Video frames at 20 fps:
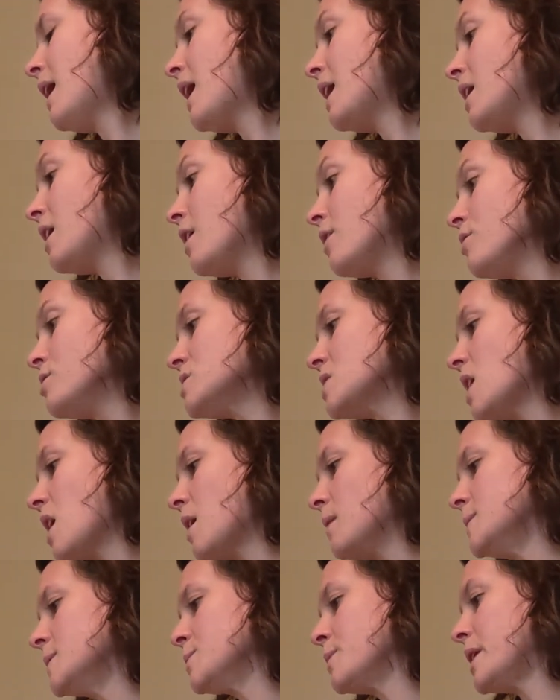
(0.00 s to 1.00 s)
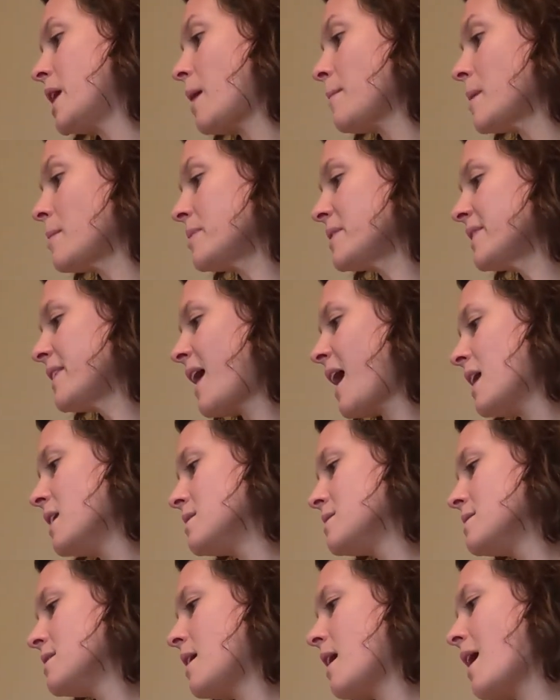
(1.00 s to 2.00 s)
At other times, when I'm
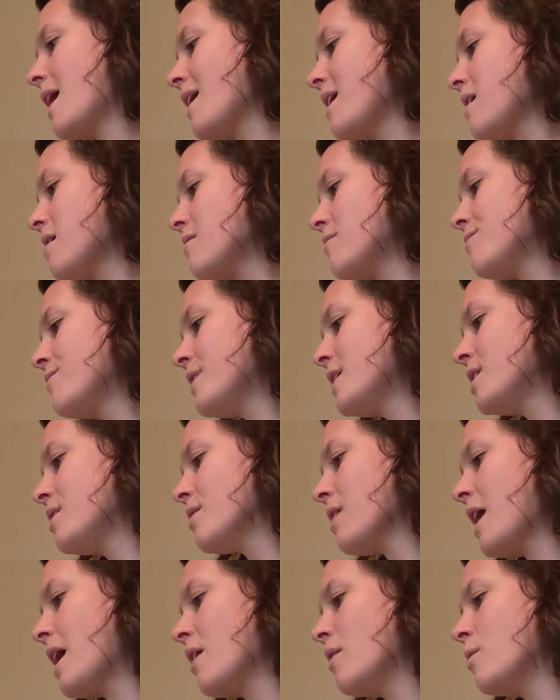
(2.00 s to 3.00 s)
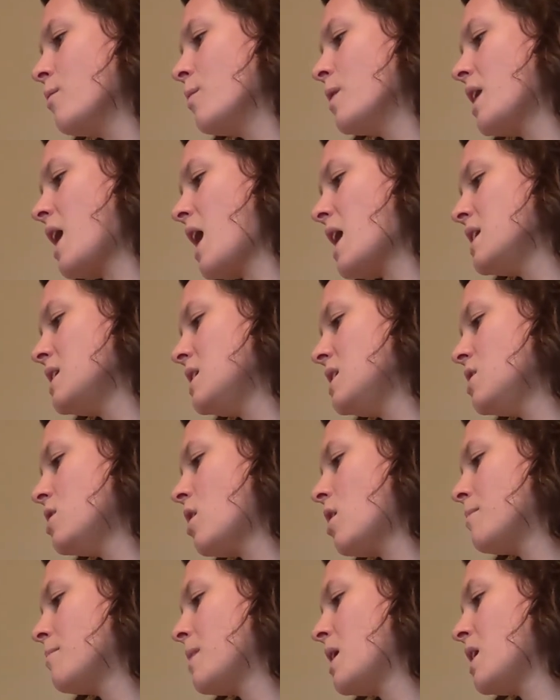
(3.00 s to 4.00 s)
upset, I can figure out what I need
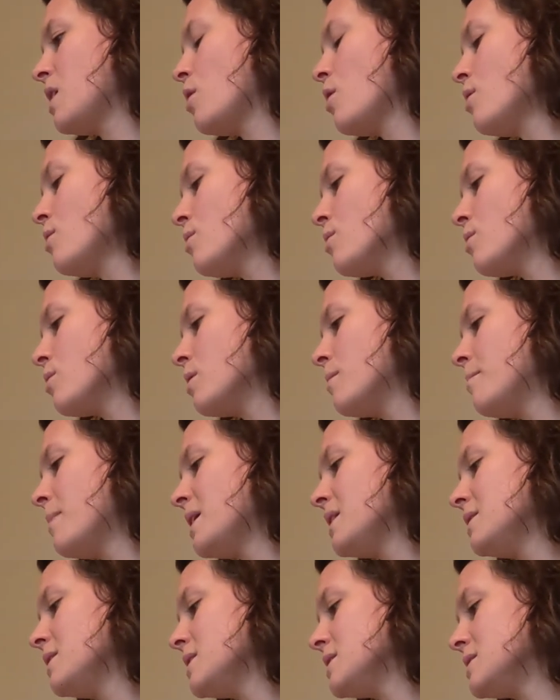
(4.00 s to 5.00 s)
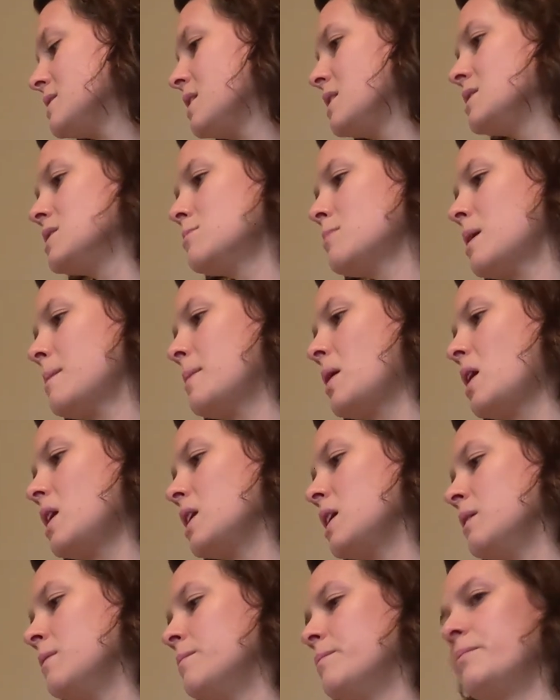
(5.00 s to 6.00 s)
on my own by listening to my
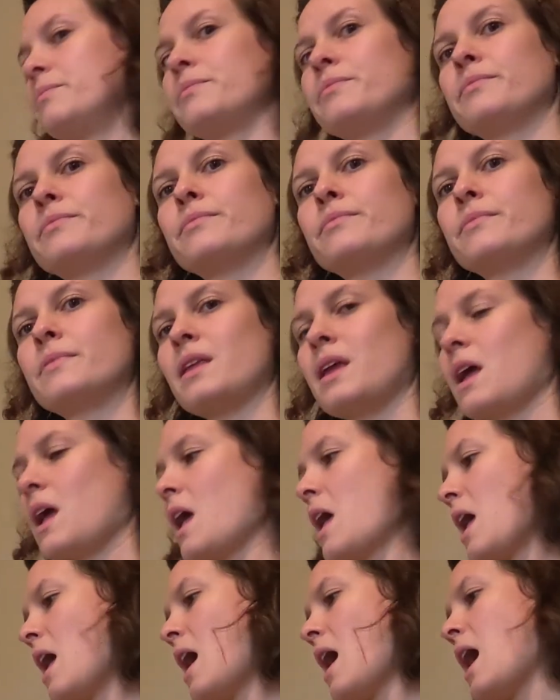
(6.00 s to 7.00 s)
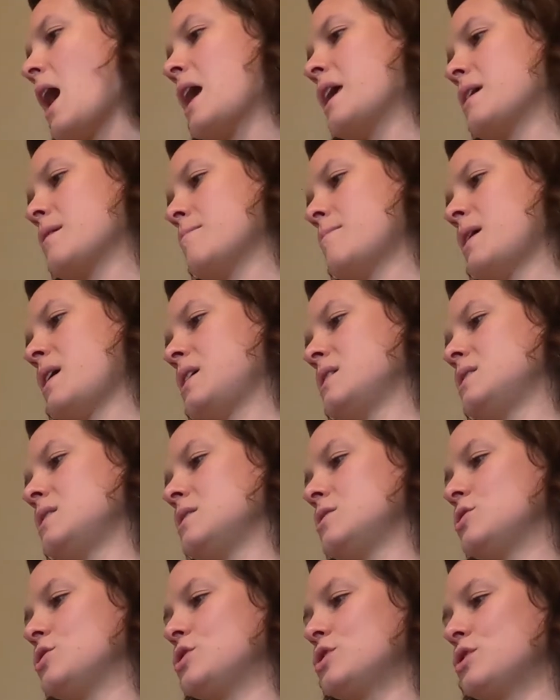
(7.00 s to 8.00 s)
body. I can pay
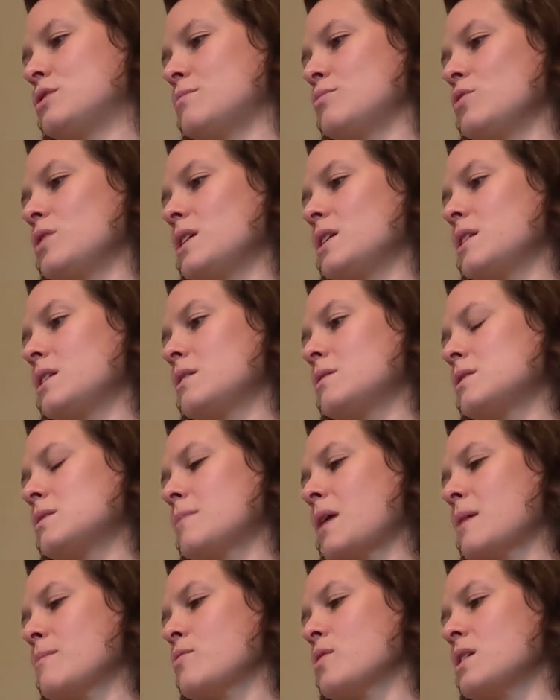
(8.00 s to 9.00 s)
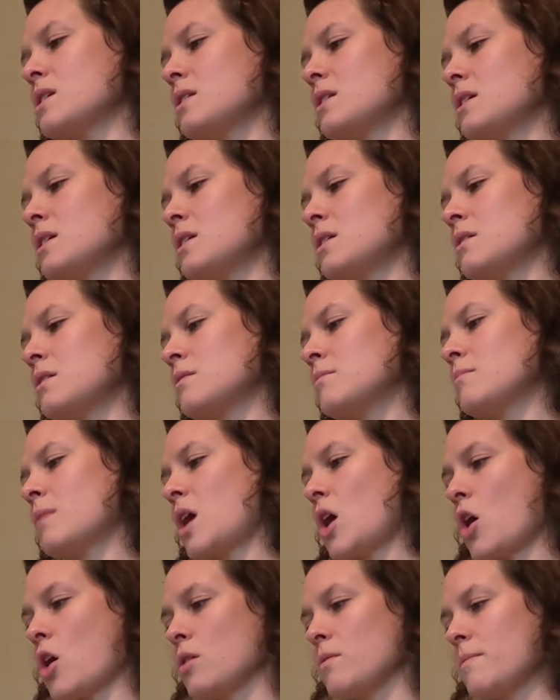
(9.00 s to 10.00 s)
attention to breathe, to my breathing,
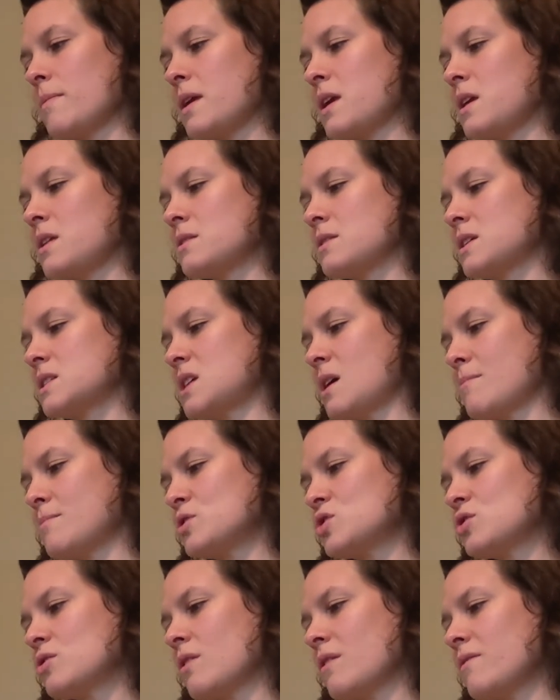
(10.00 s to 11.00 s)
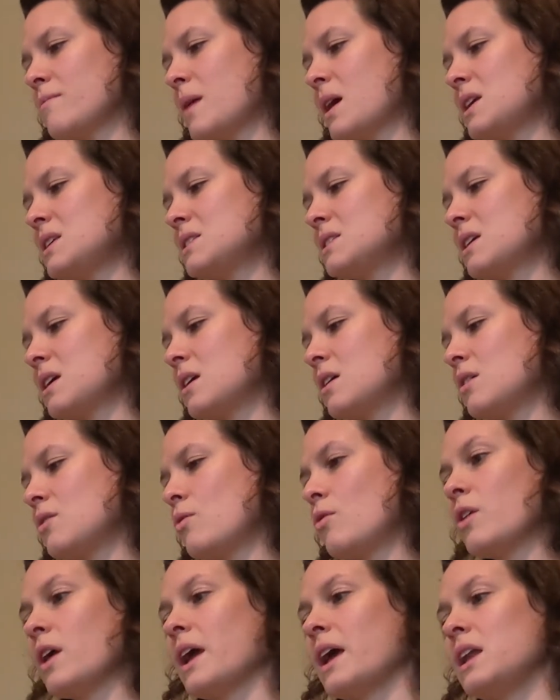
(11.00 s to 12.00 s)
my heartbeat, the temperature of my skin,
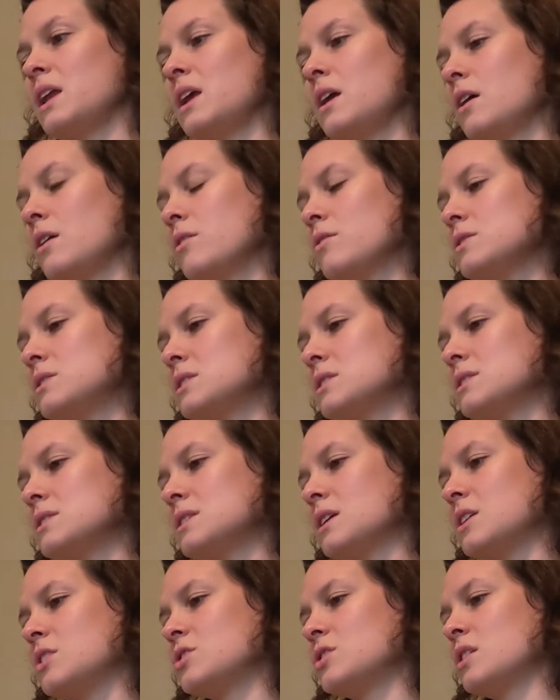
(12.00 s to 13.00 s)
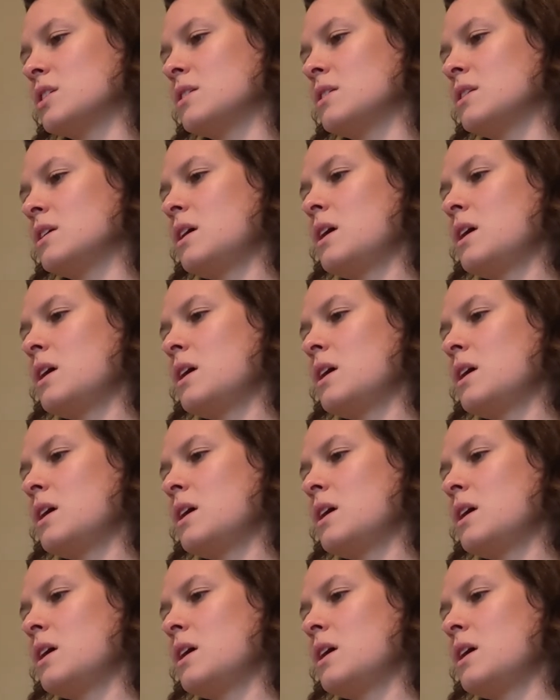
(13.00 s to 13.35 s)
or any other sensation.